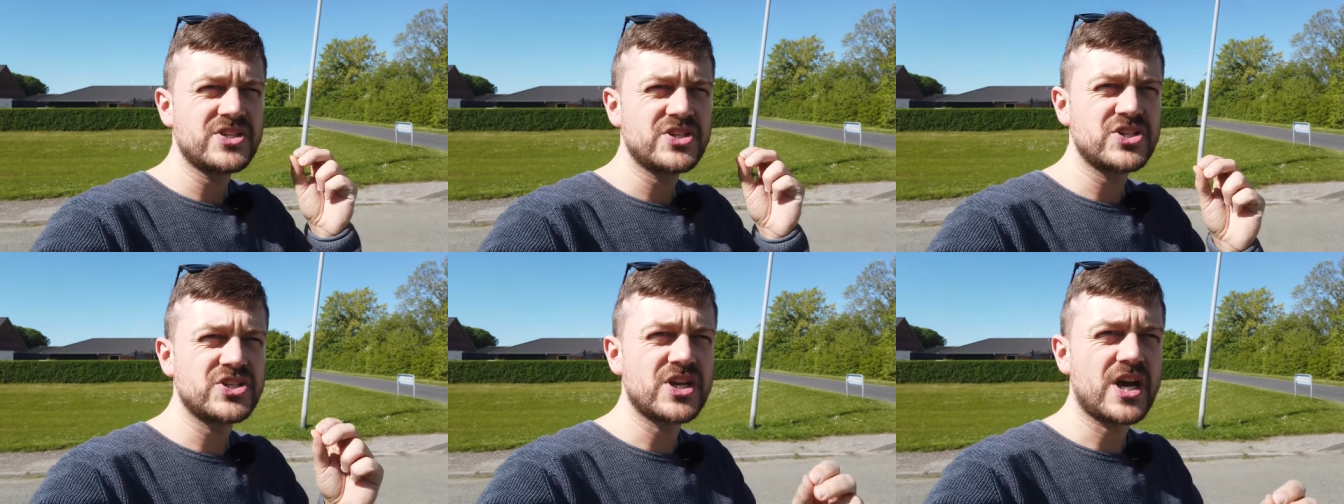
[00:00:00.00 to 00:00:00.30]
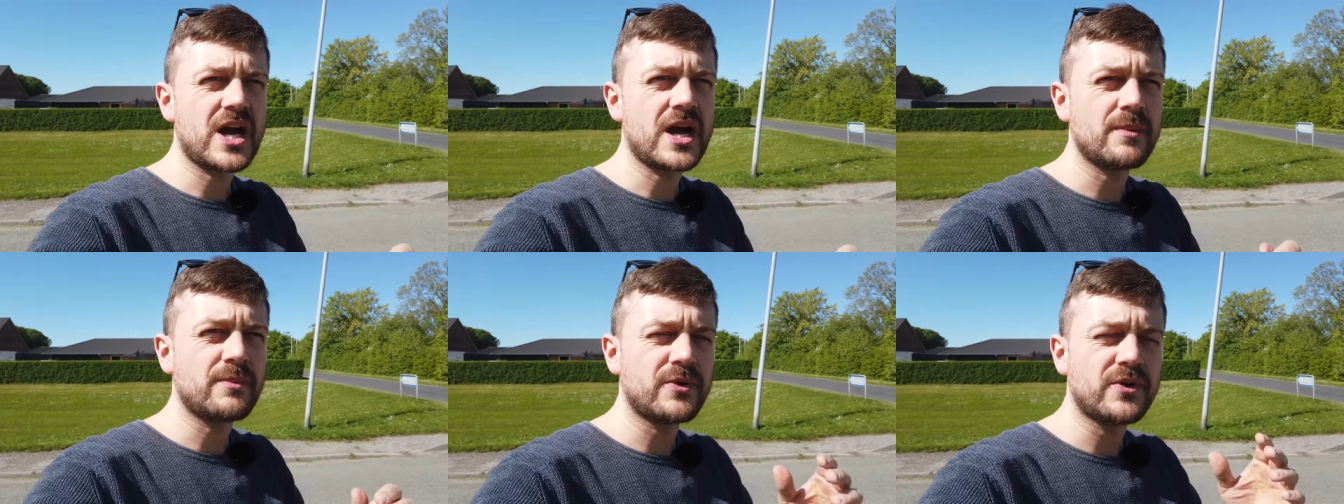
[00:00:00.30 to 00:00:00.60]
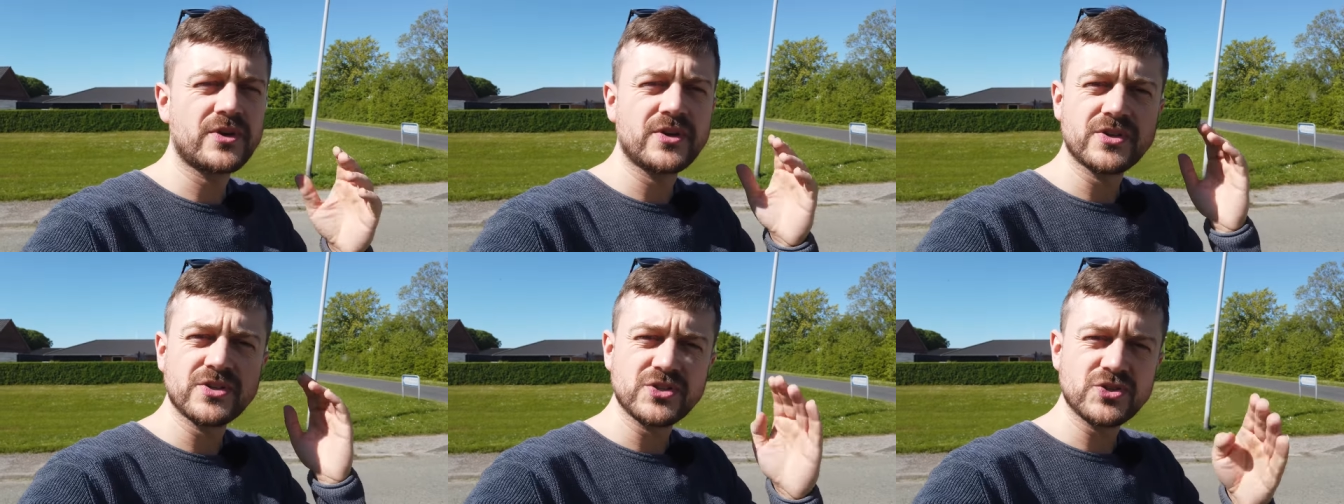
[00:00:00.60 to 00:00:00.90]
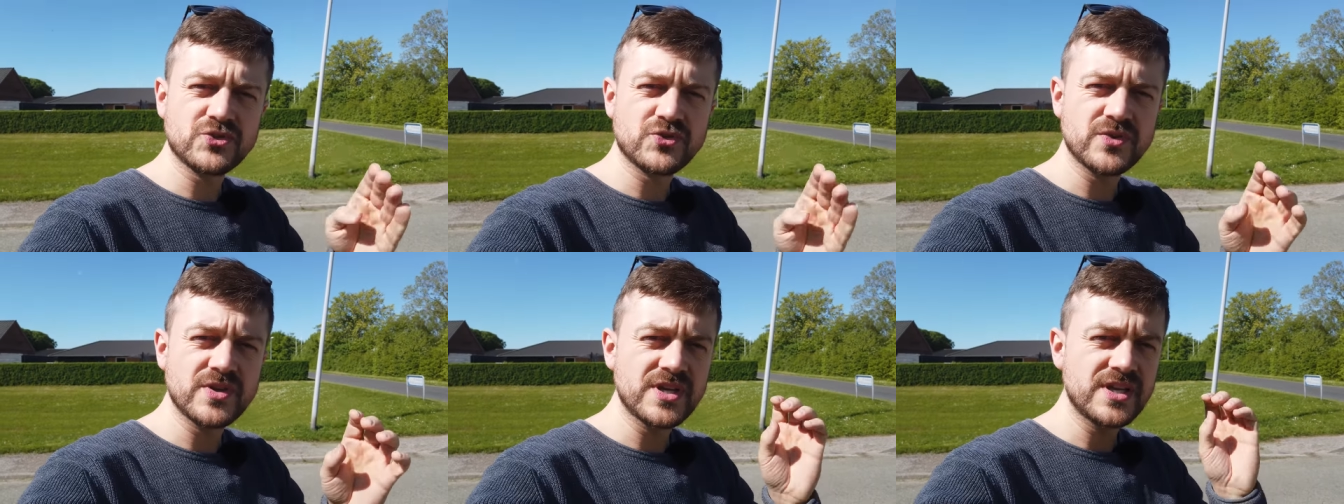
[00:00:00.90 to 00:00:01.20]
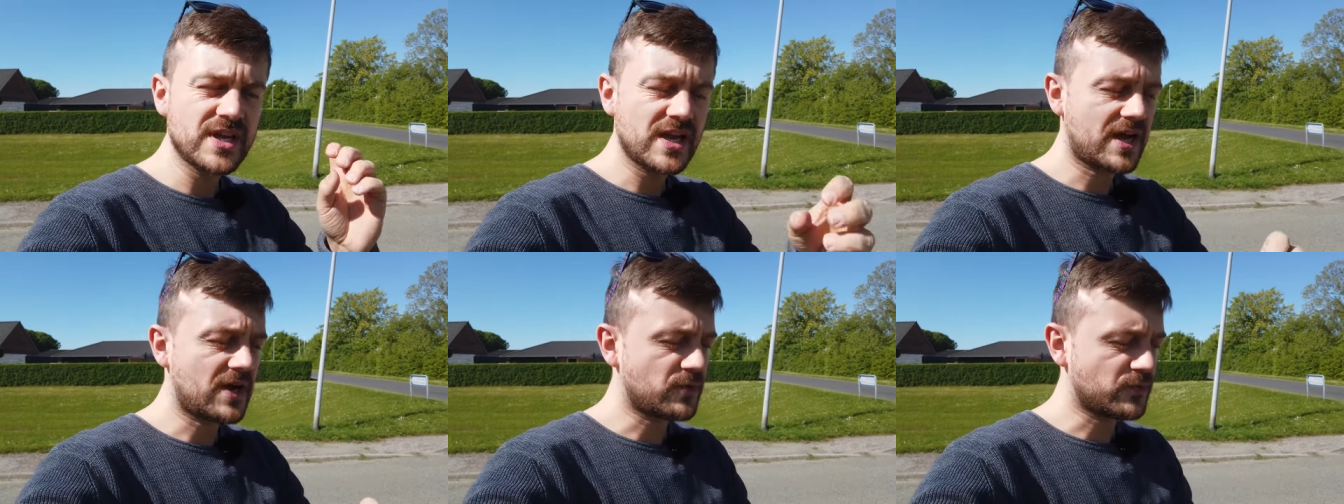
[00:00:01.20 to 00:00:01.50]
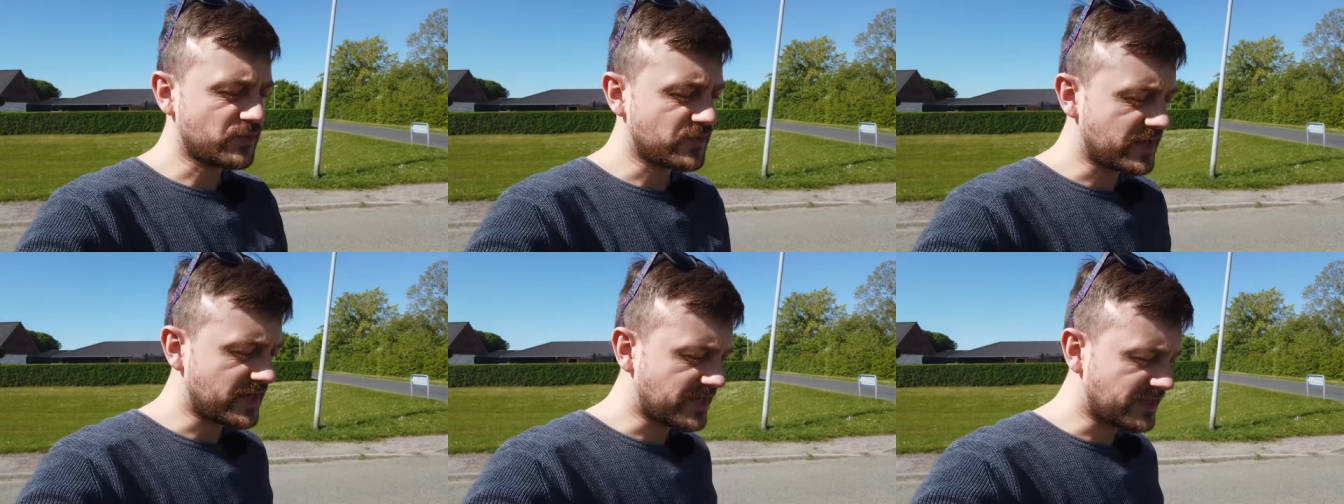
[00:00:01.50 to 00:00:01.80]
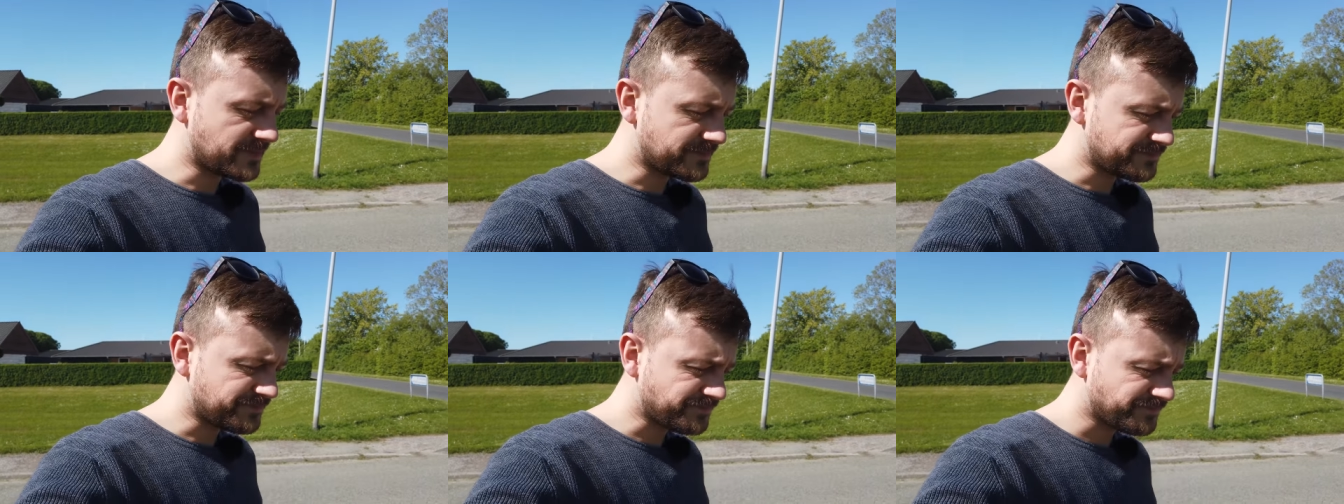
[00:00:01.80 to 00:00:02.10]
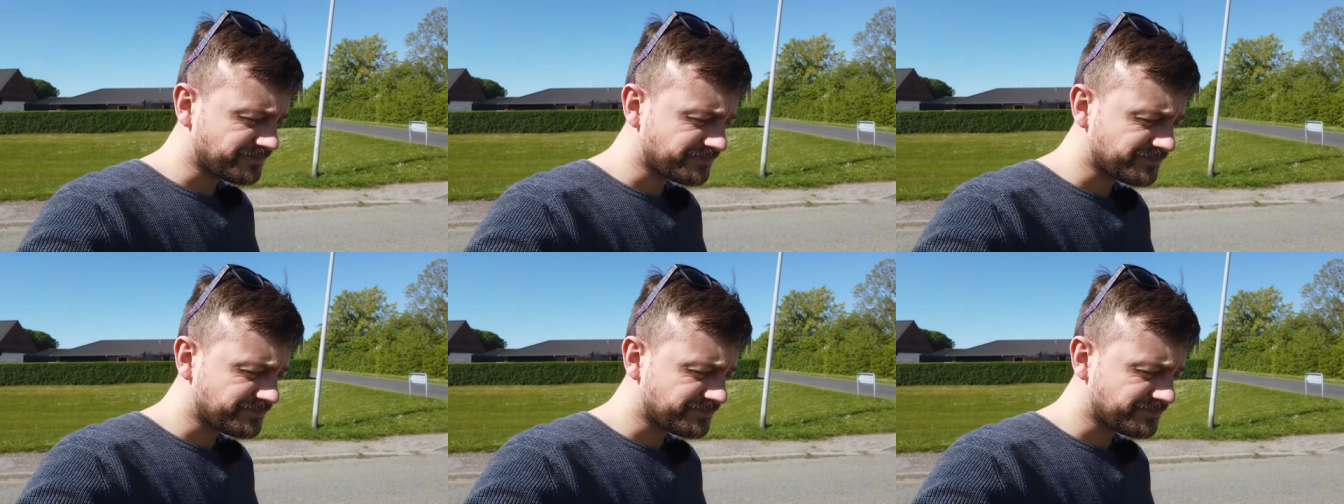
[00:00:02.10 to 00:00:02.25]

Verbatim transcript: sharper tree out there